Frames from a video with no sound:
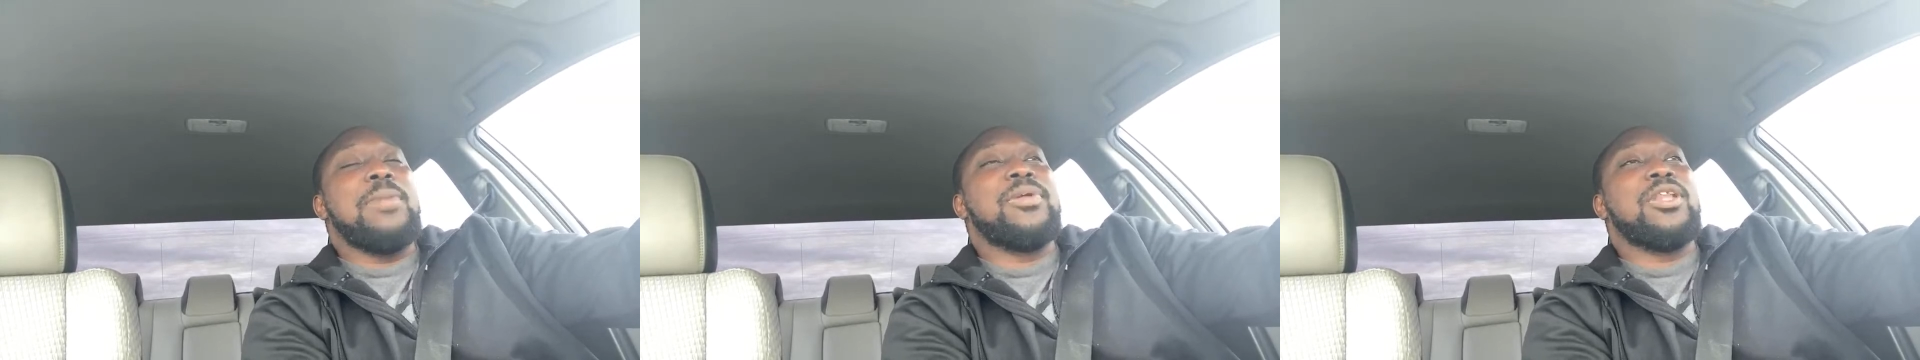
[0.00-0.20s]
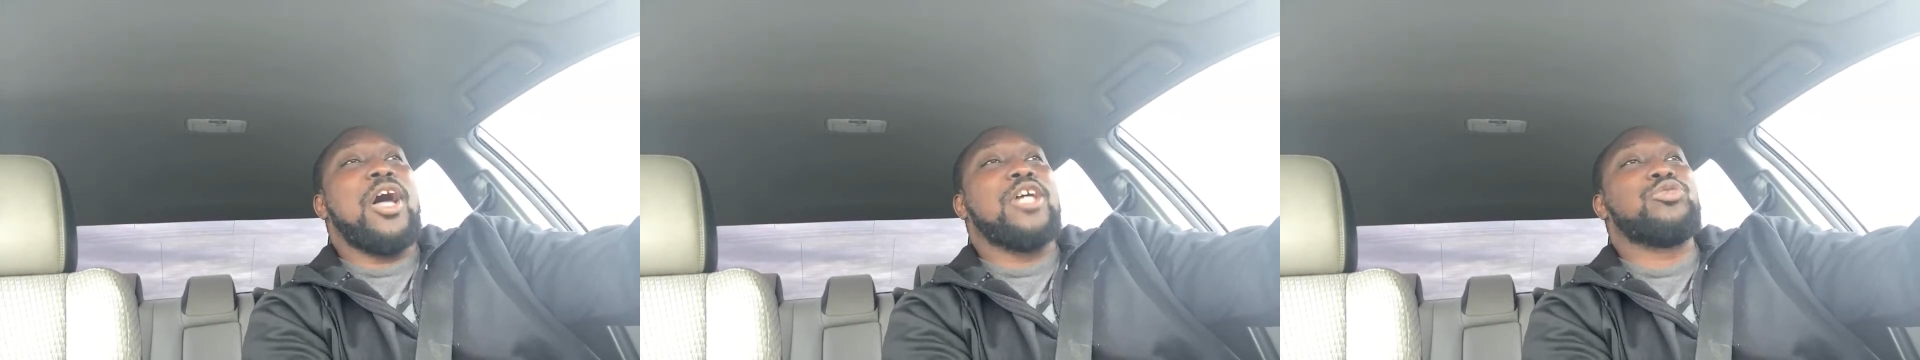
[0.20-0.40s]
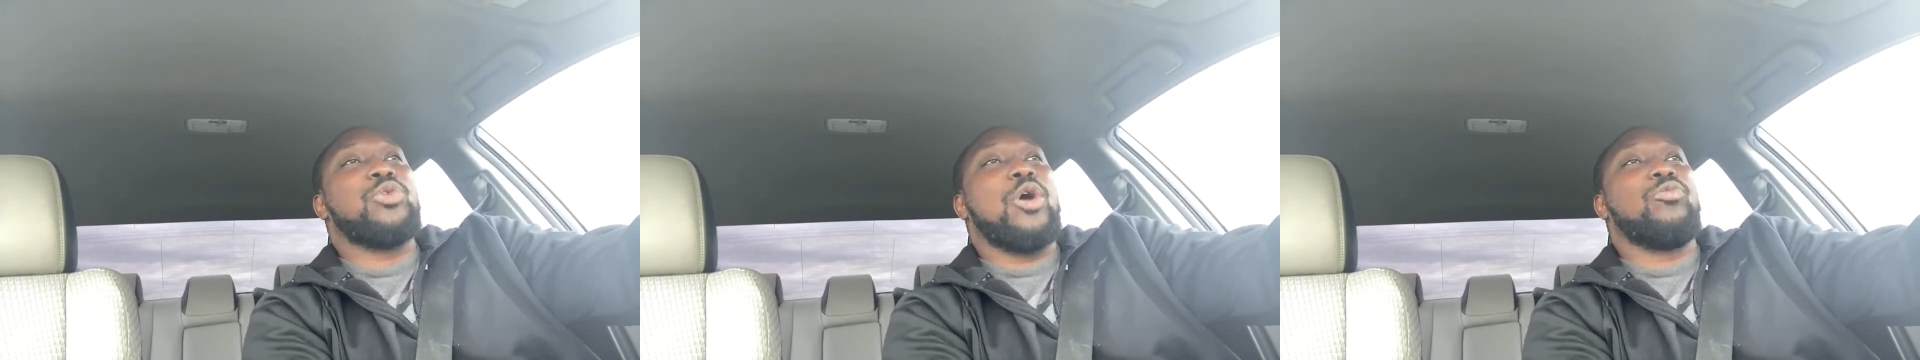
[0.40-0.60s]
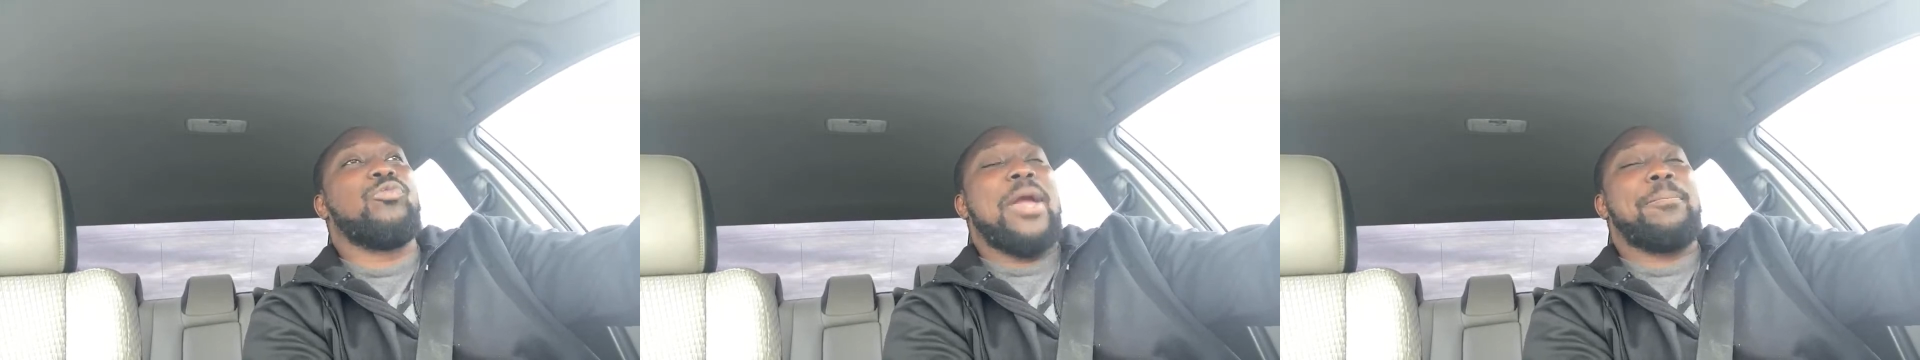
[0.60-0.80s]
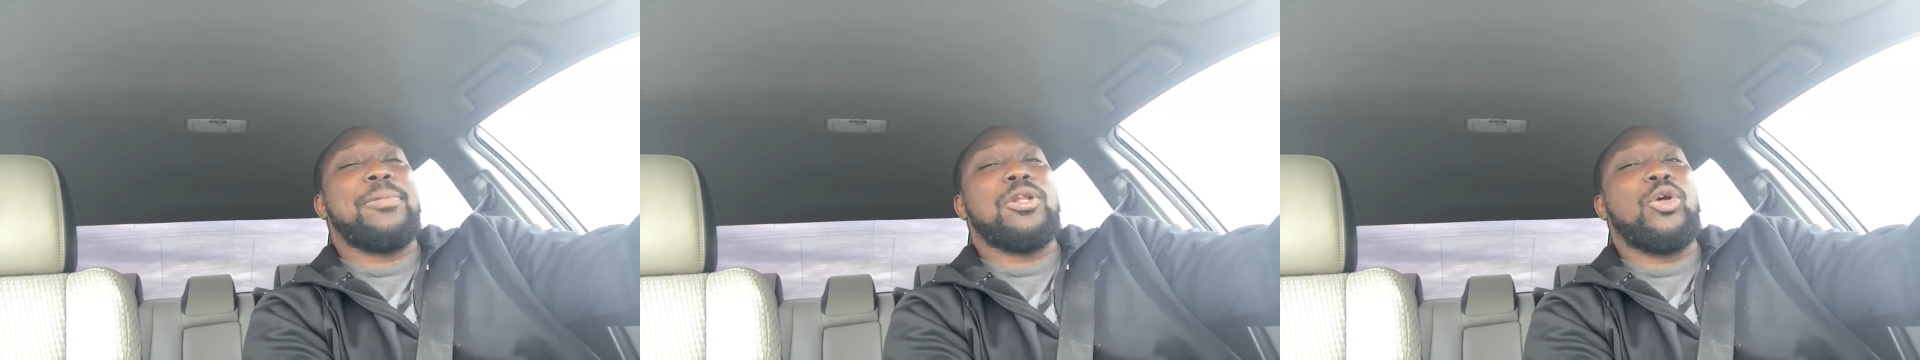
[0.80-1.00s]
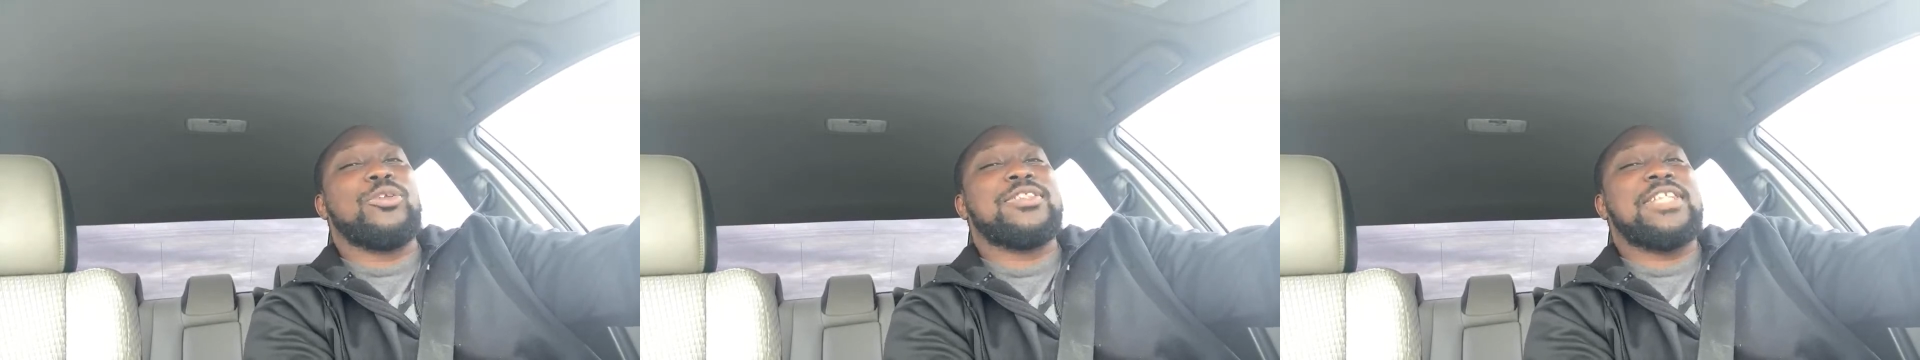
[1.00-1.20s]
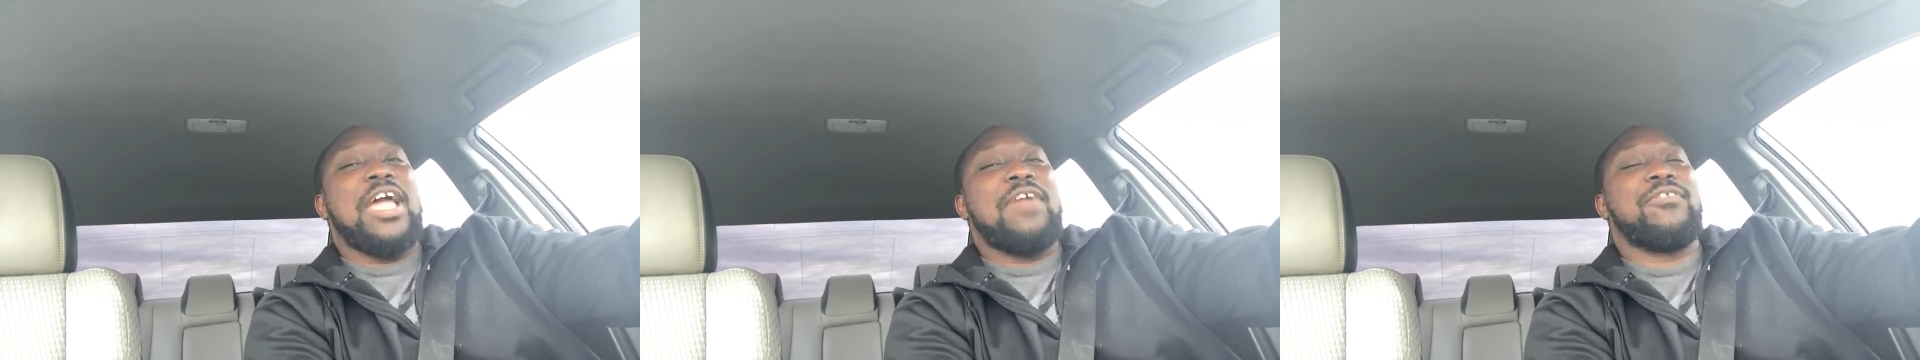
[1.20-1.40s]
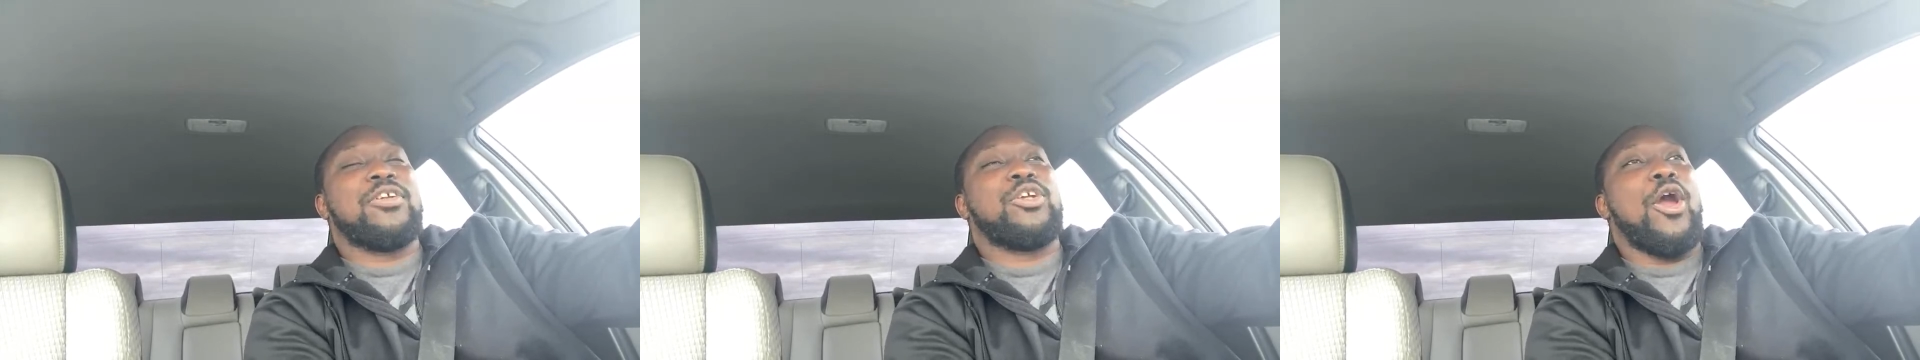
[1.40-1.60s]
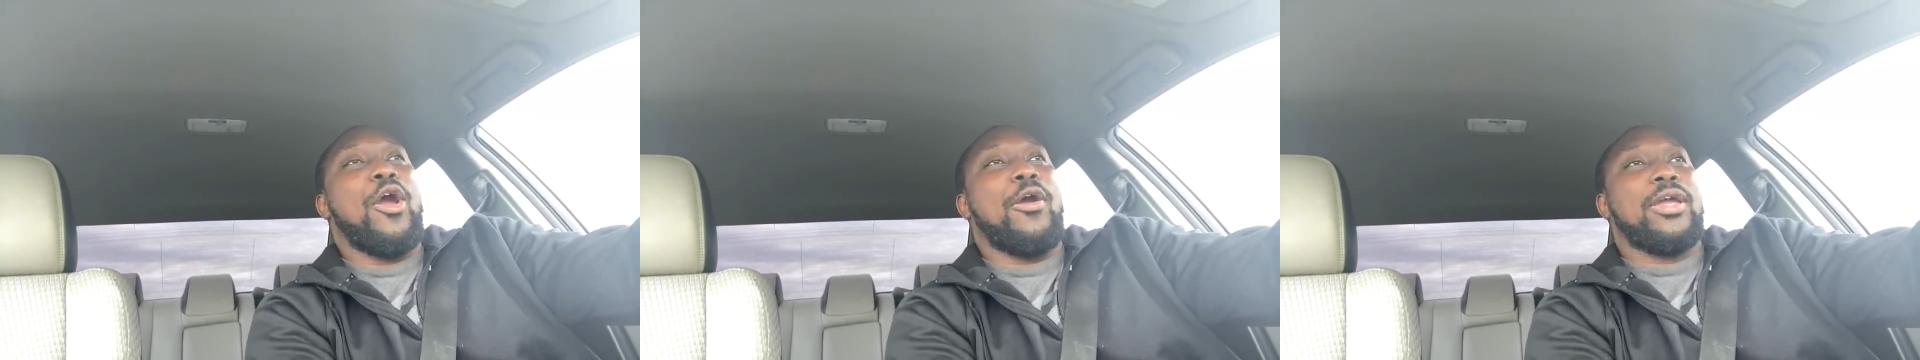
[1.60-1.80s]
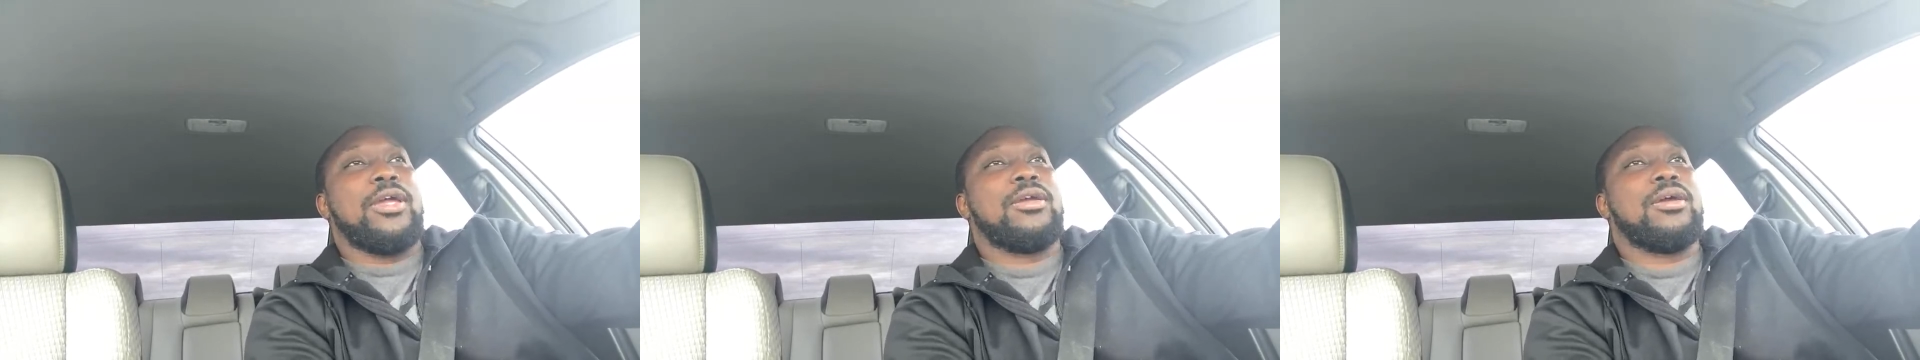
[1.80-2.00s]
Olajuwon ranked below Stephen
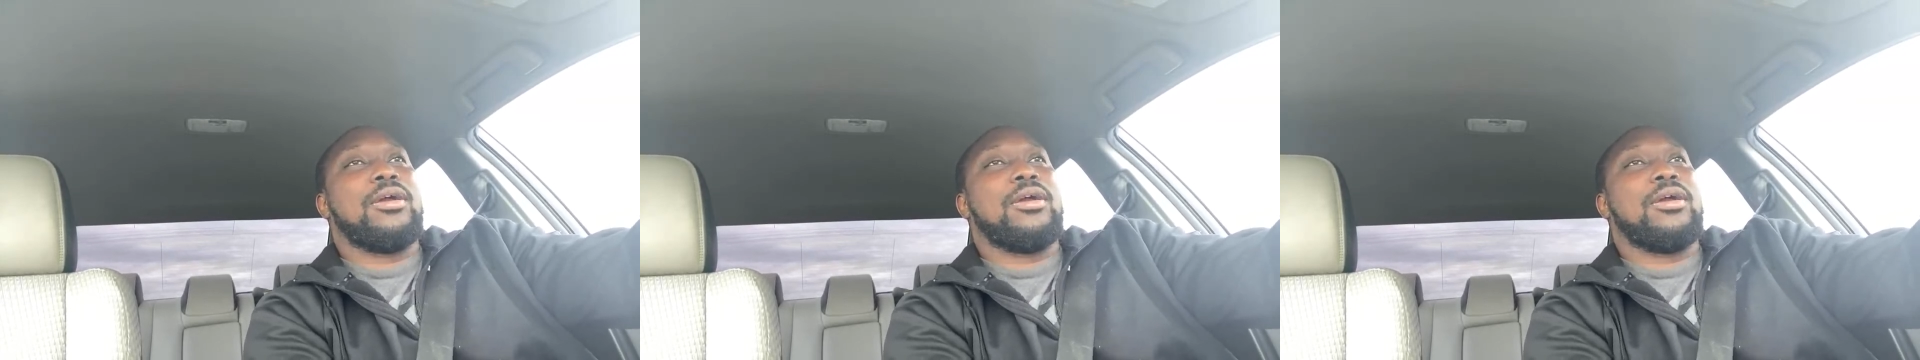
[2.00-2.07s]
Curry?